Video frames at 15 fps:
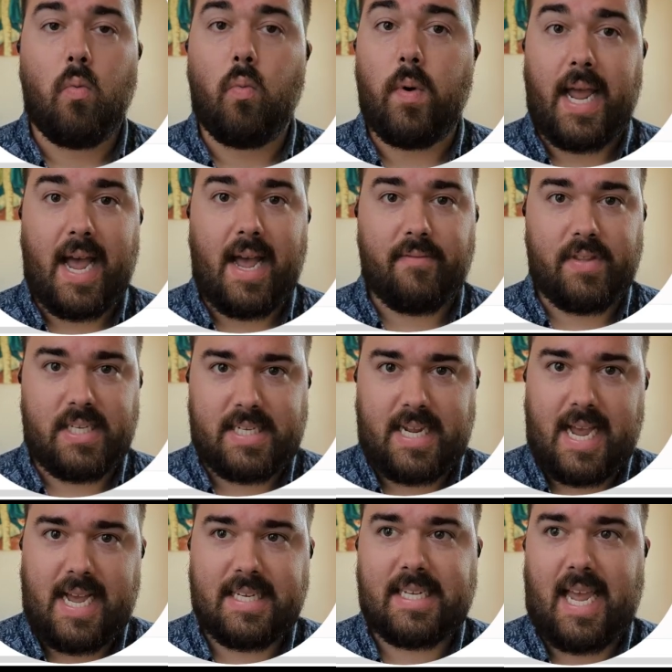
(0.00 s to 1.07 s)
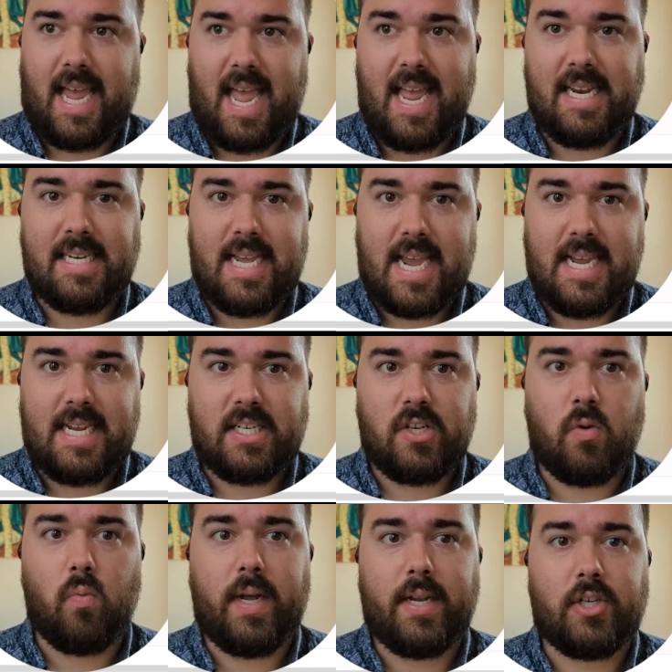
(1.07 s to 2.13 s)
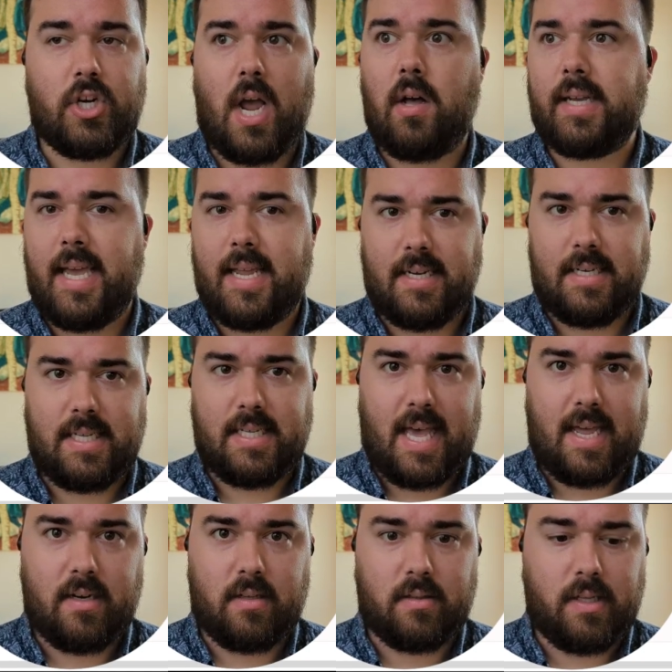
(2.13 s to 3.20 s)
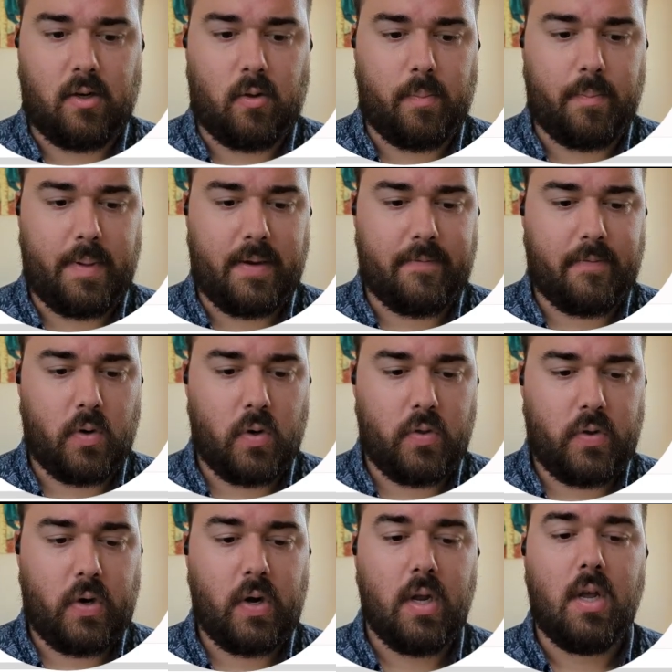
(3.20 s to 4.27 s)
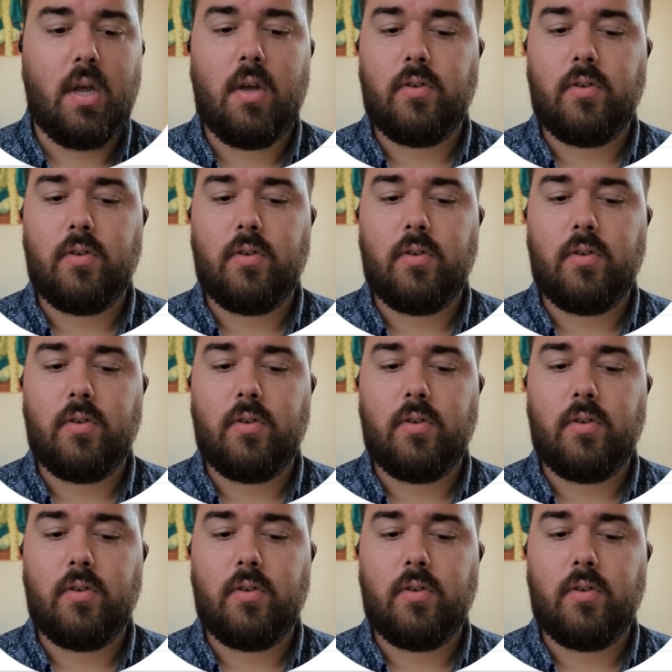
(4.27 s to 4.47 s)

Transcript: We have the task end date, which I'll get into that in a little bit further.